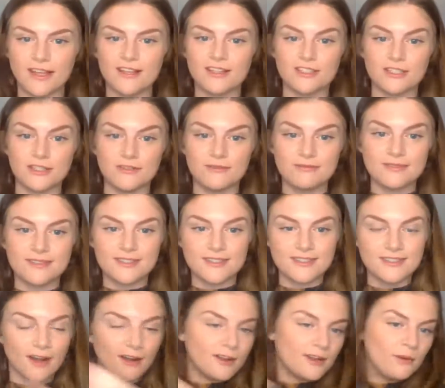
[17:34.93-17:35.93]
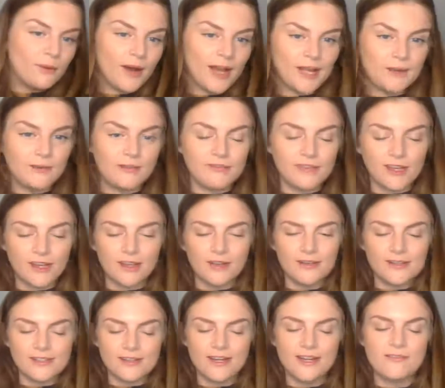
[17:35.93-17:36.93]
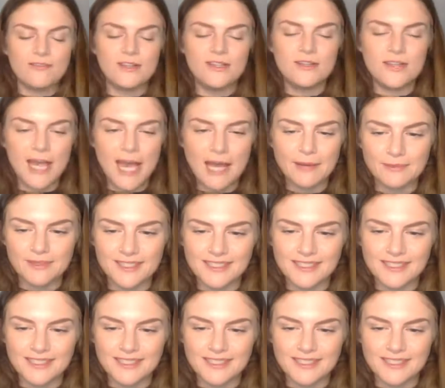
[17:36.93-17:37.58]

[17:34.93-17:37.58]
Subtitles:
of things you snuck away with you? Is there anything you kept?